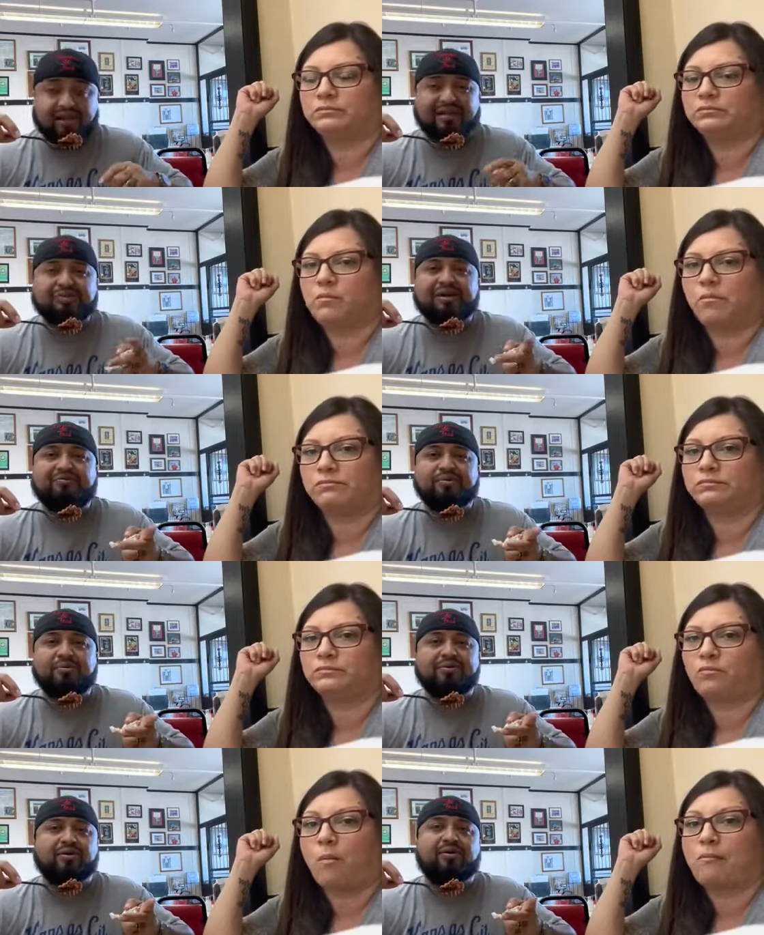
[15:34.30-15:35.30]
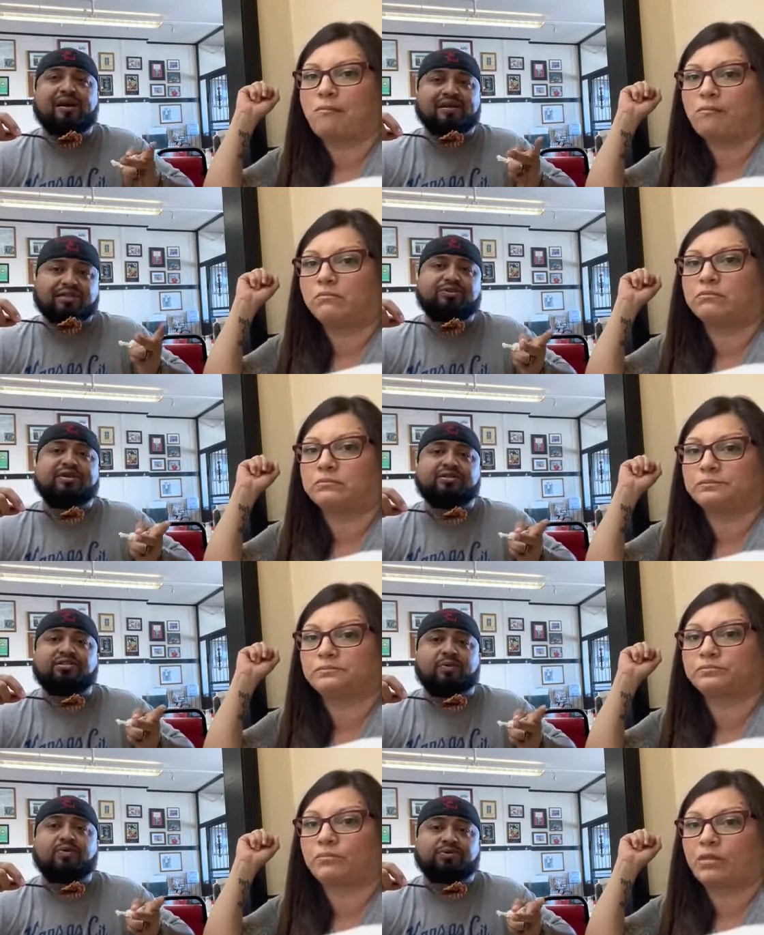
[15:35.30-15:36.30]
Speaker 1: That's why everywhere we go, I like
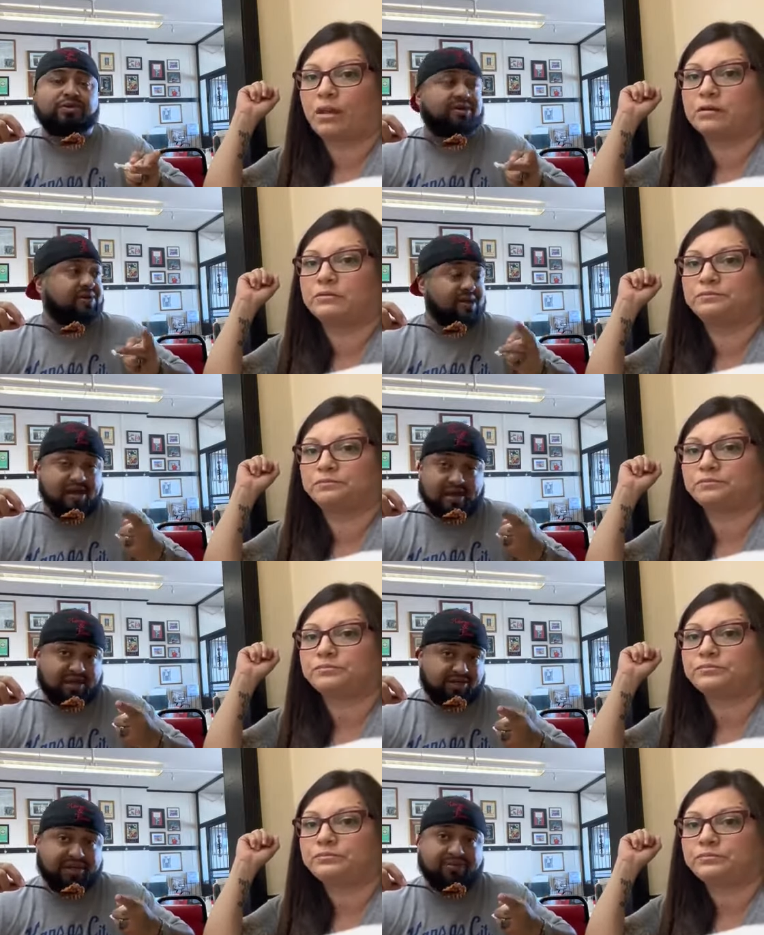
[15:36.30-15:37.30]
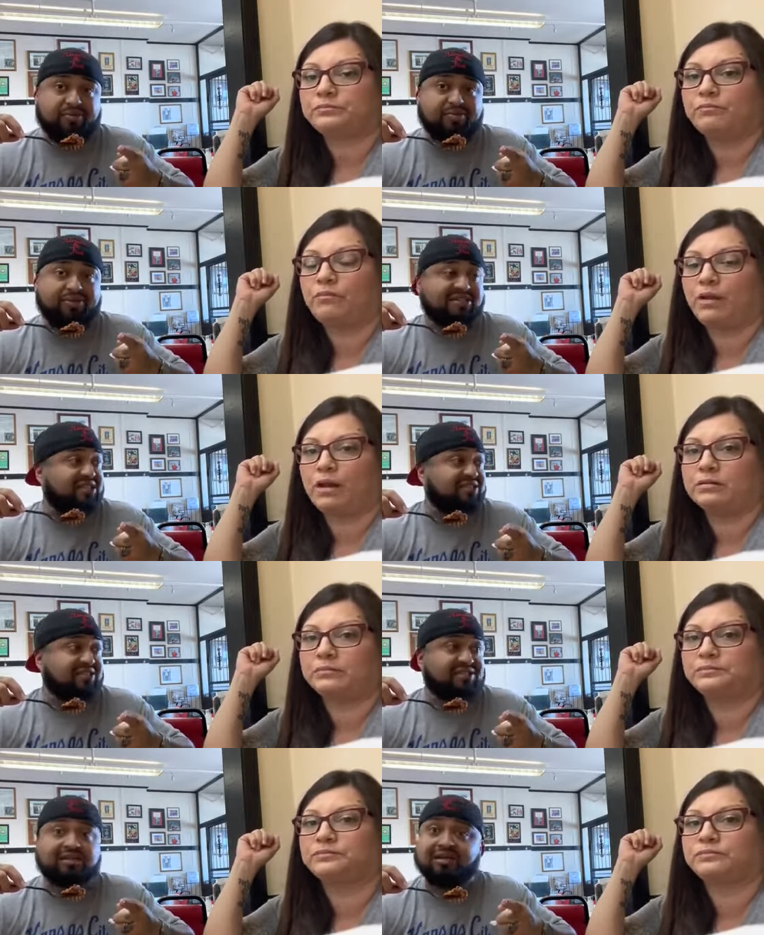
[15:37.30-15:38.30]
trying smoke turkey. I tried it when we went to
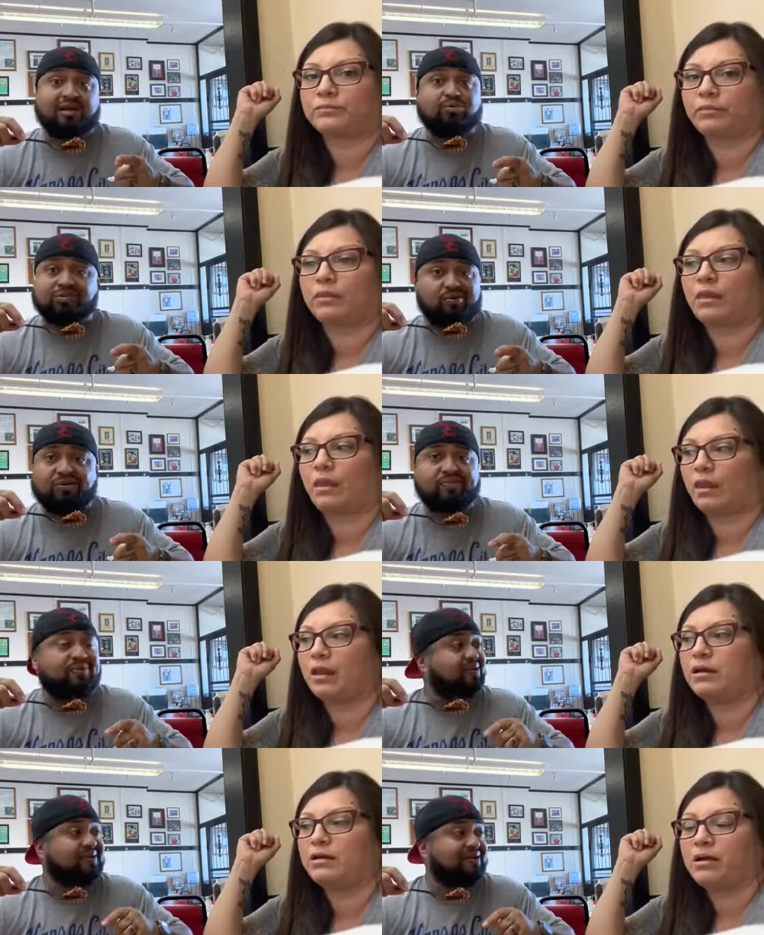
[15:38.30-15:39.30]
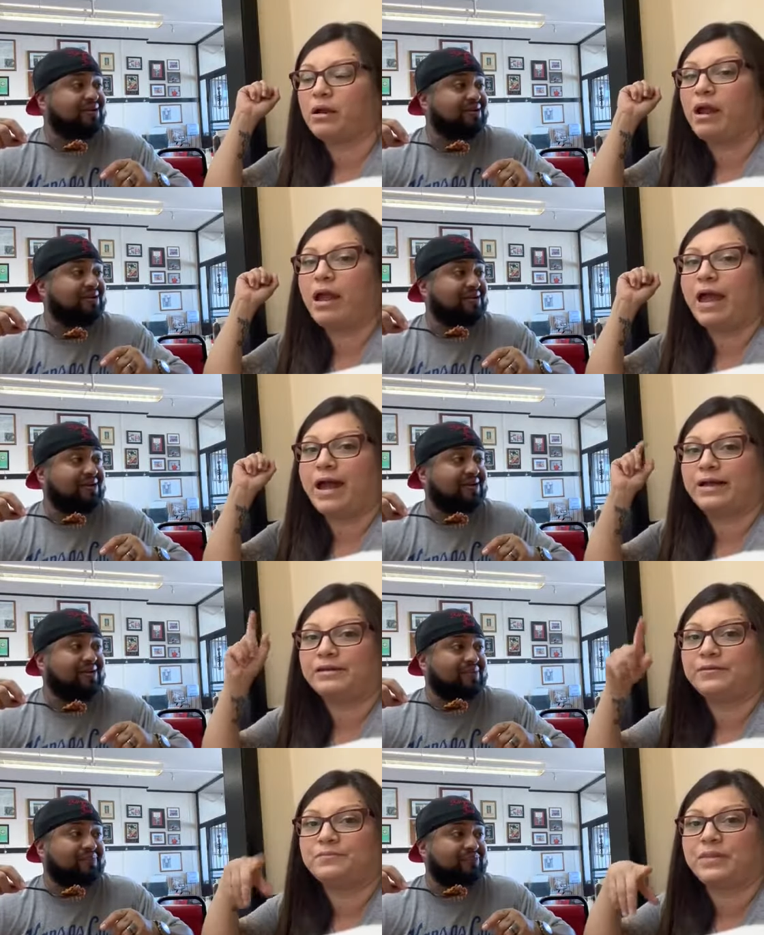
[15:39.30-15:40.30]
Texas. It was horrible.
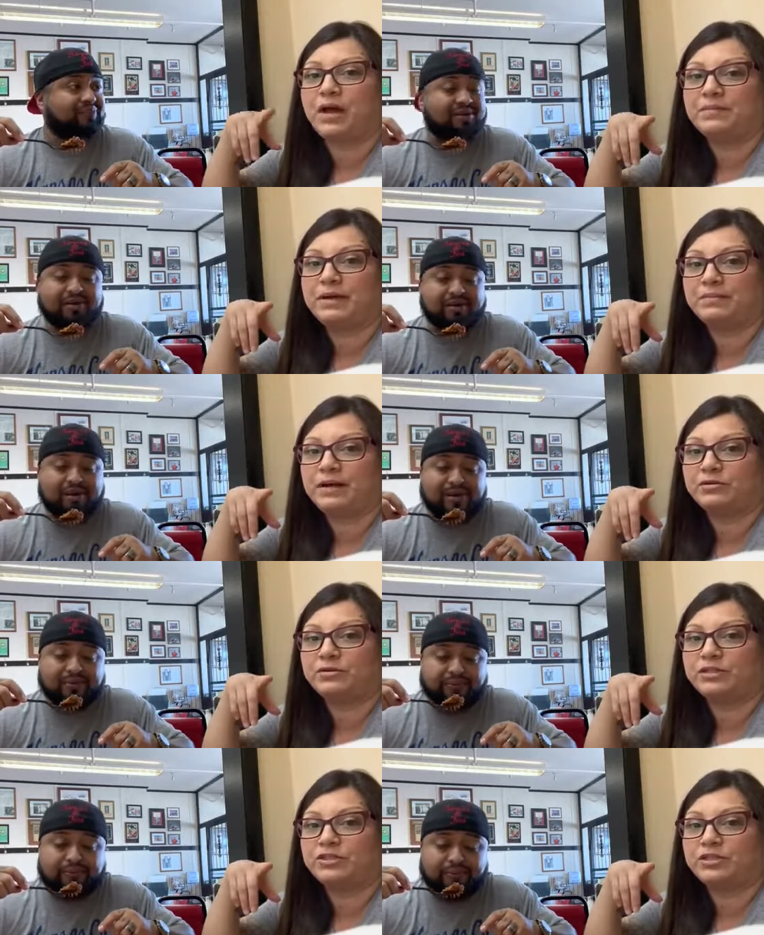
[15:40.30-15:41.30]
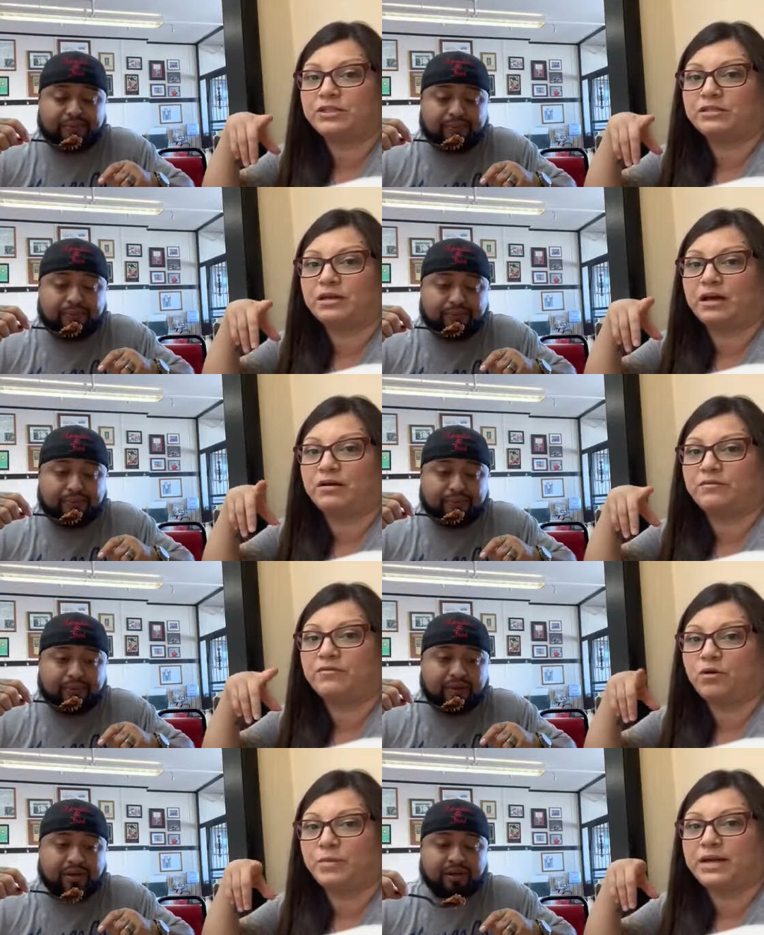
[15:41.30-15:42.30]
Speaker 2: And huh. I make macaroni and cheese, uh,
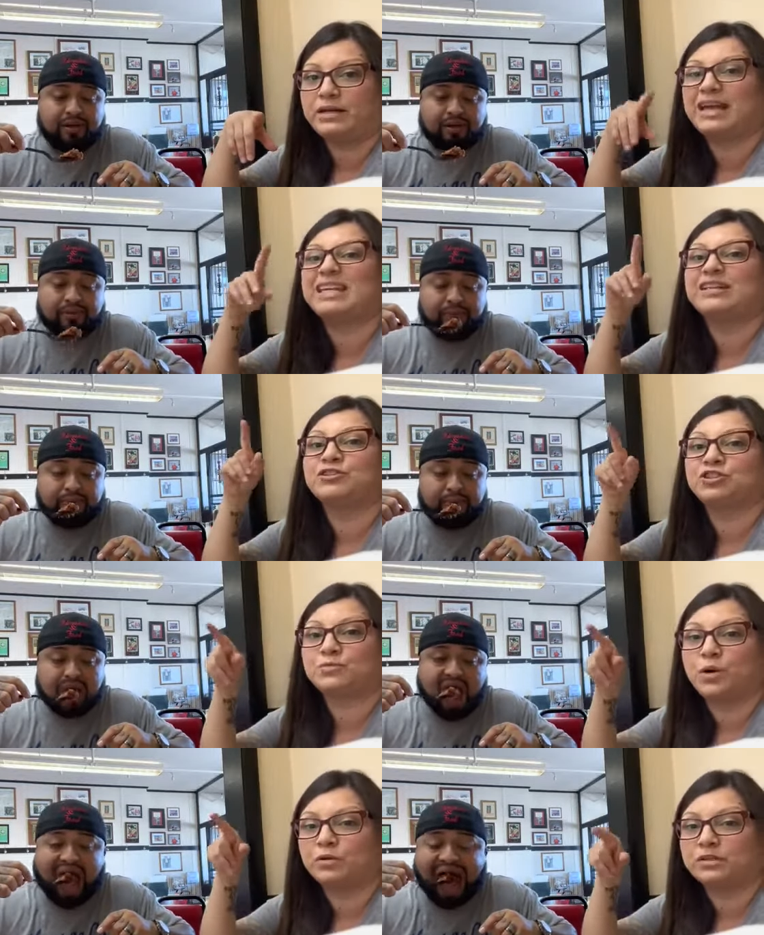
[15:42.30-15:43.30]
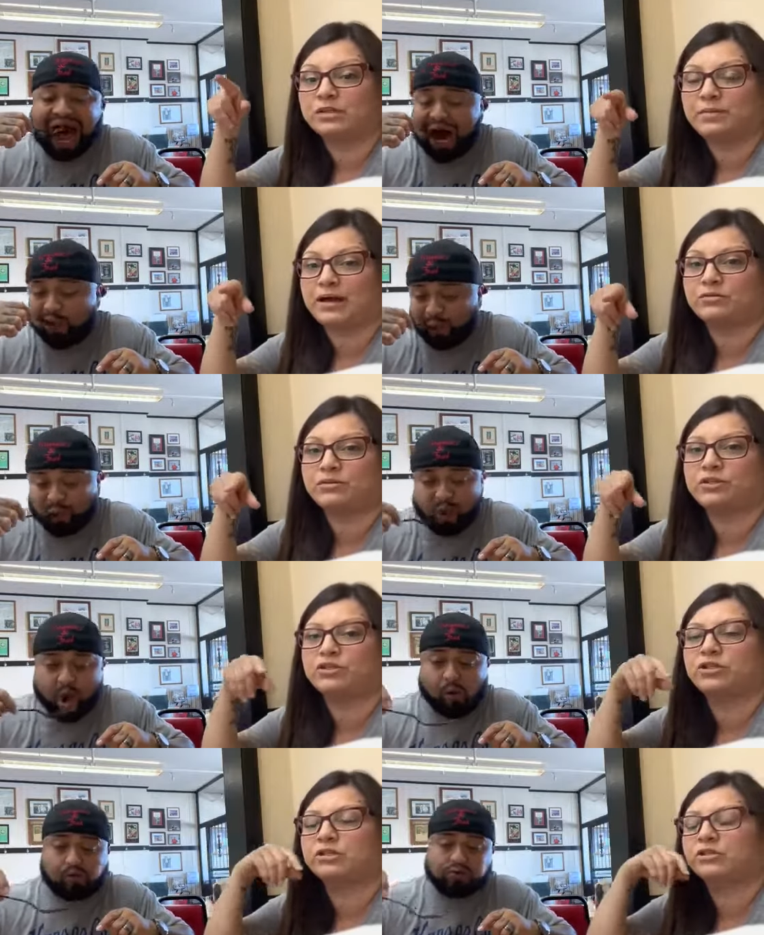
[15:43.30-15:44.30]
homemade, and he smokes the macaroni
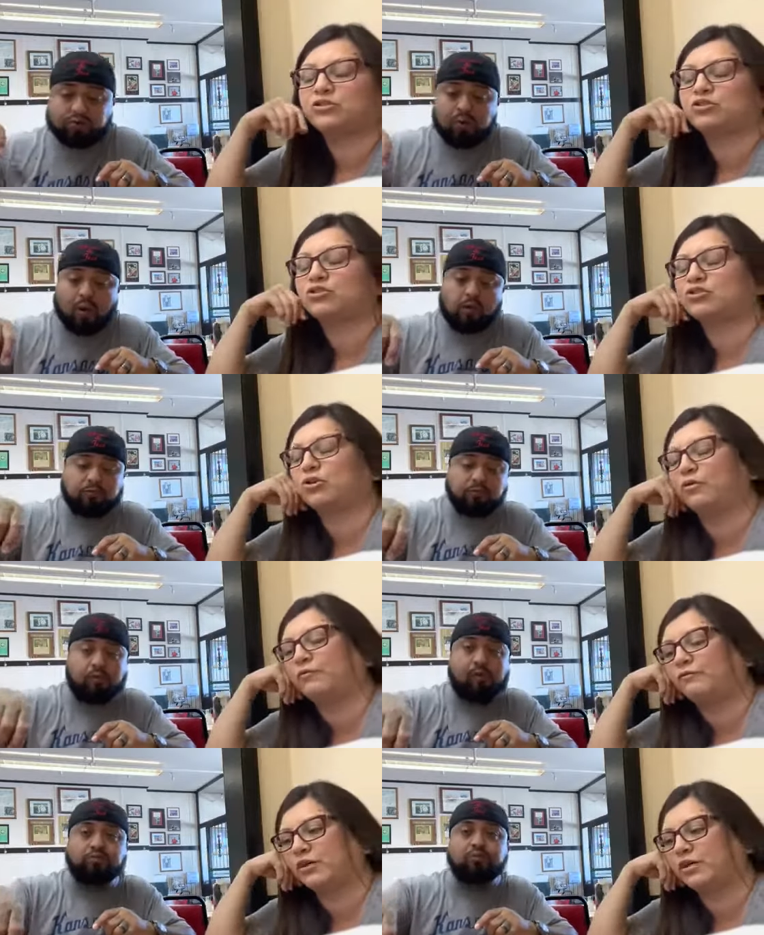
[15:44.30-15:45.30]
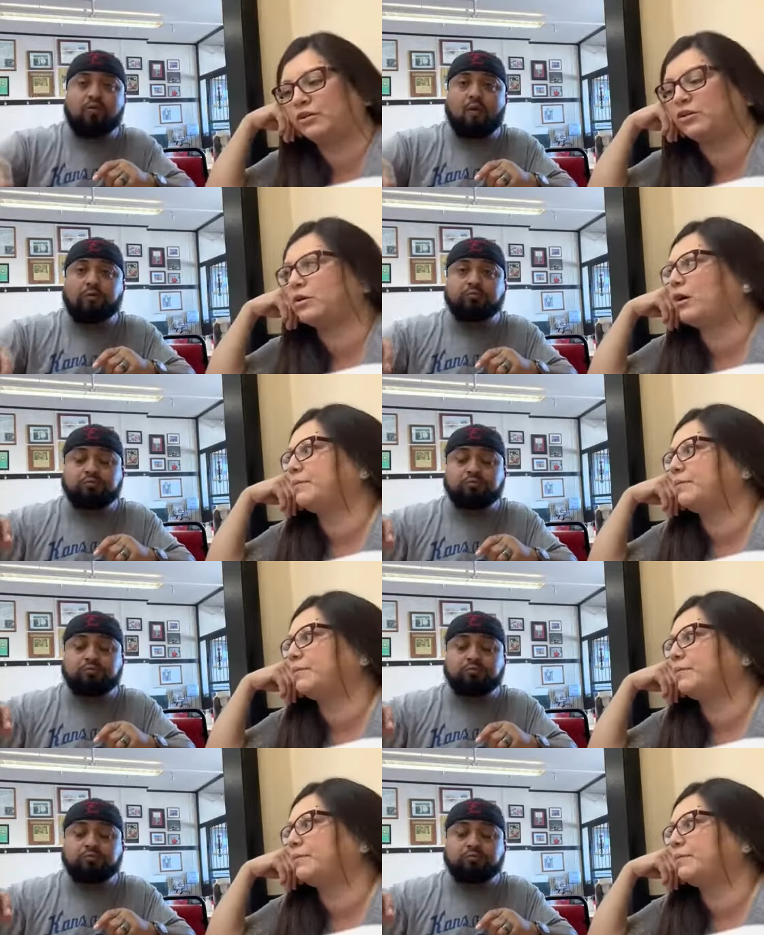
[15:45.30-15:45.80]
and cheese. It's so freaking good,